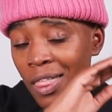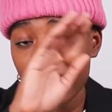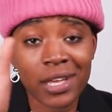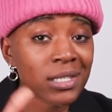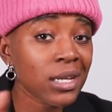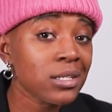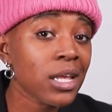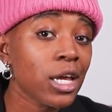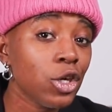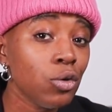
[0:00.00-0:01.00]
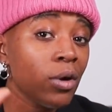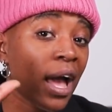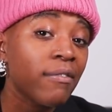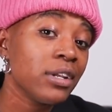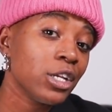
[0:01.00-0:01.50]
This sounds like you
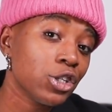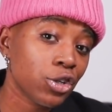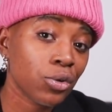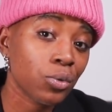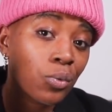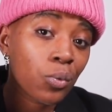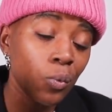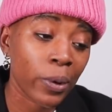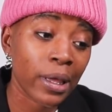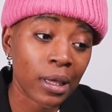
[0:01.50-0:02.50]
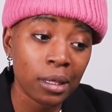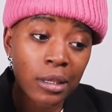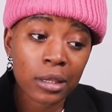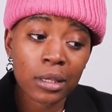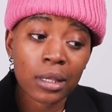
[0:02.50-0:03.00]
have an issue
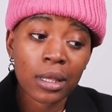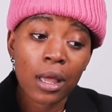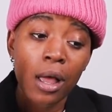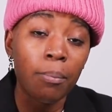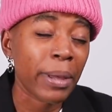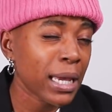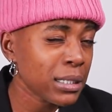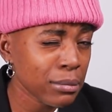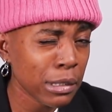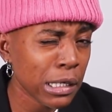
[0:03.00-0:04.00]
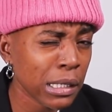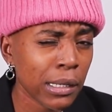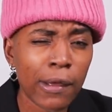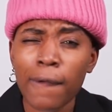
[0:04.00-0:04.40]
with abandonment.